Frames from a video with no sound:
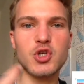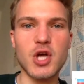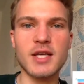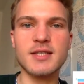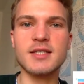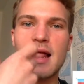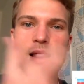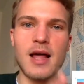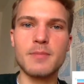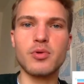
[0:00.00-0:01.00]
just
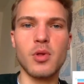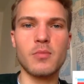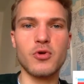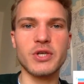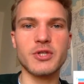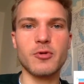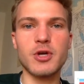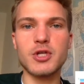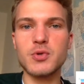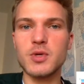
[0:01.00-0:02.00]
let polymerase three
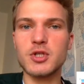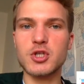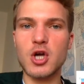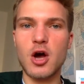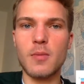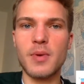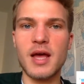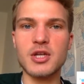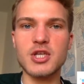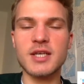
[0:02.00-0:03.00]
do its job,
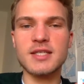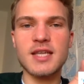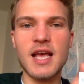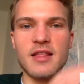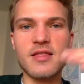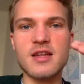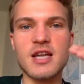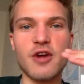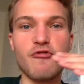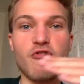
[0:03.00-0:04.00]
and just in the
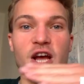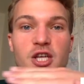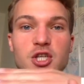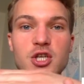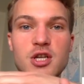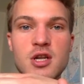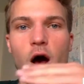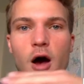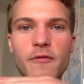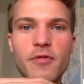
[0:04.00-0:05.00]
direction
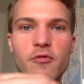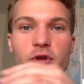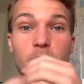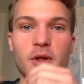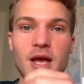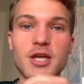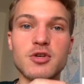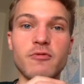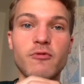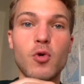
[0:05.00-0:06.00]
of the
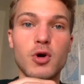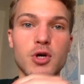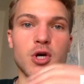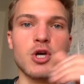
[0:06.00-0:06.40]
replication fork.